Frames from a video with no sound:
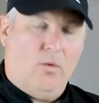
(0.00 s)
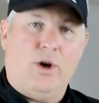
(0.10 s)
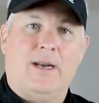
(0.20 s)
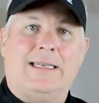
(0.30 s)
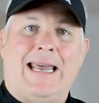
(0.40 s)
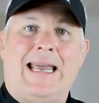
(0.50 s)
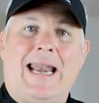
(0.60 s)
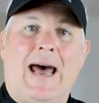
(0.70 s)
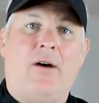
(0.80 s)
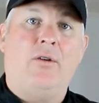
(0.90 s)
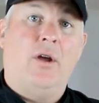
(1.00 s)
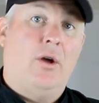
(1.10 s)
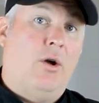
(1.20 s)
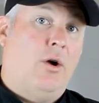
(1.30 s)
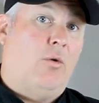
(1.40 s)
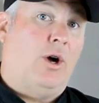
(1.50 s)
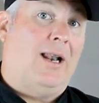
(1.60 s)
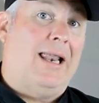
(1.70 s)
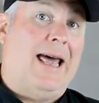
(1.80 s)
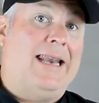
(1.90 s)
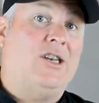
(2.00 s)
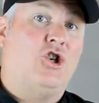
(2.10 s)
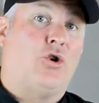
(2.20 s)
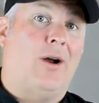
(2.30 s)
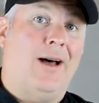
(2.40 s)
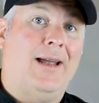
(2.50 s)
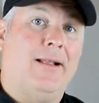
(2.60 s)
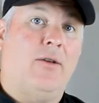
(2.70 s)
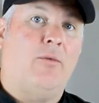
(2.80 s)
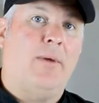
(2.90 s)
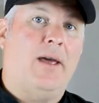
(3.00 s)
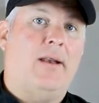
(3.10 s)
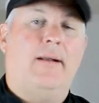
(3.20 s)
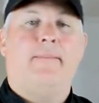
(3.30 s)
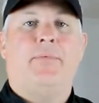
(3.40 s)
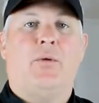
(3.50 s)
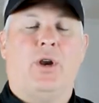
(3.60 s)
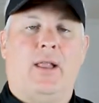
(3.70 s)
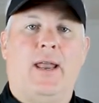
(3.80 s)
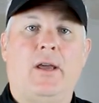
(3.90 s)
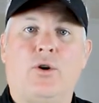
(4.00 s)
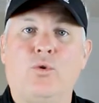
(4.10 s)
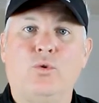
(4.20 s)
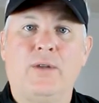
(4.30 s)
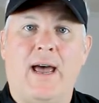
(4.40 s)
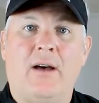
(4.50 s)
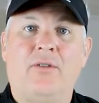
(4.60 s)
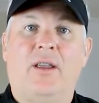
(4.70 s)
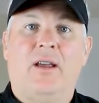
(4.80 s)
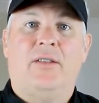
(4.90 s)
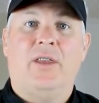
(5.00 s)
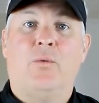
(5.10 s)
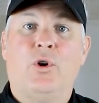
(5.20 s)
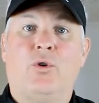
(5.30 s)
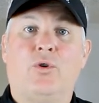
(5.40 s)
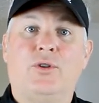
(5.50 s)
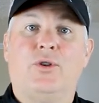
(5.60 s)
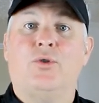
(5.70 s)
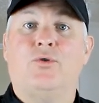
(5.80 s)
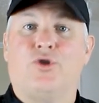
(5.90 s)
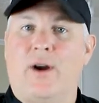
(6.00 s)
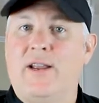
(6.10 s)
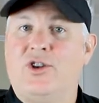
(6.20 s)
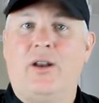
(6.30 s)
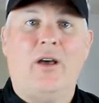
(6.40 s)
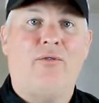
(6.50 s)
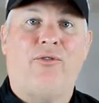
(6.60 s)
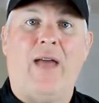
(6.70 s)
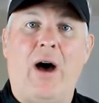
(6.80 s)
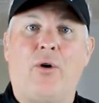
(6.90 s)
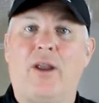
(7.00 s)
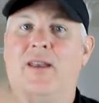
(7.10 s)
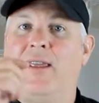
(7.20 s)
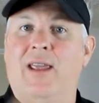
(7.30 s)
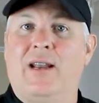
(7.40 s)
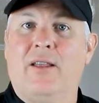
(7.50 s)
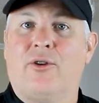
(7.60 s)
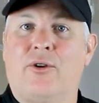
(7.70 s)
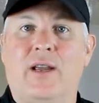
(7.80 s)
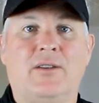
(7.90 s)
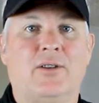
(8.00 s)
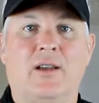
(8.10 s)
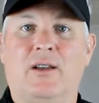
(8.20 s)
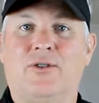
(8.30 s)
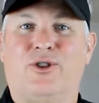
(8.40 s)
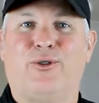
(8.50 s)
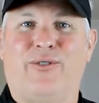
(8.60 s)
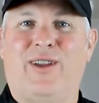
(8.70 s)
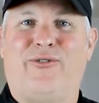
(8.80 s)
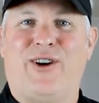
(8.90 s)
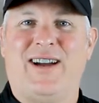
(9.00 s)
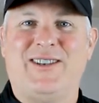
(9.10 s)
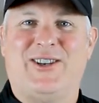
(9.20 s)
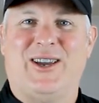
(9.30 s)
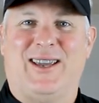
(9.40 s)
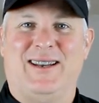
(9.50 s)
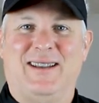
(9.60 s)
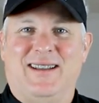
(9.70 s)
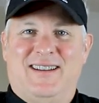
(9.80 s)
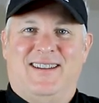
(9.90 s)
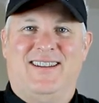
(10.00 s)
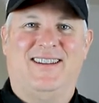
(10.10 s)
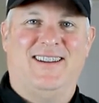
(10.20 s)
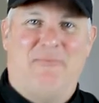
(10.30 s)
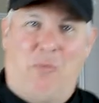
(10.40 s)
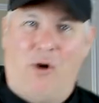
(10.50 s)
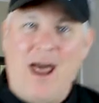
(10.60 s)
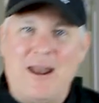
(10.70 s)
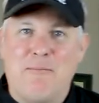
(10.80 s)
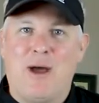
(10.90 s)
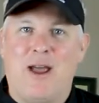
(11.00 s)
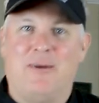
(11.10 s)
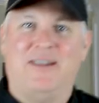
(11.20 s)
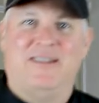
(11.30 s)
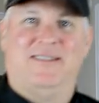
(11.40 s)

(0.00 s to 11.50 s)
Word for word: We're gonna take it out. We're gonna let it dry a little bit. We're gonna let it cool down. Then we're going to dredge it, flour it into the grease, sous vide fried chicken. Ready, baby!